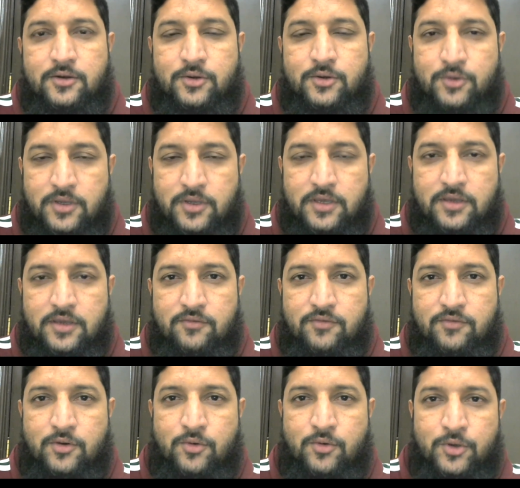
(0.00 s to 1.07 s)
Today
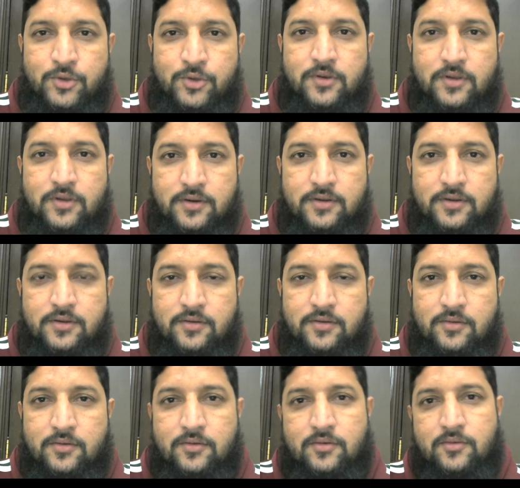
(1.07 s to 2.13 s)
we are going to learn
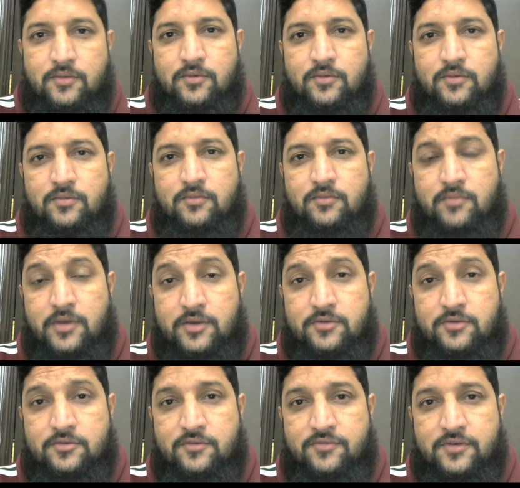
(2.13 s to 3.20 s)

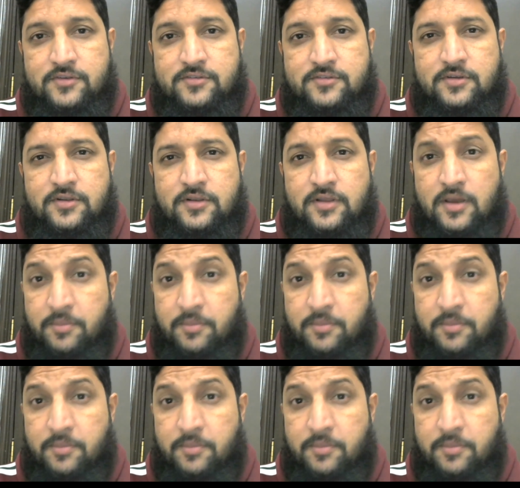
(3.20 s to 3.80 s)
Microsoft Excel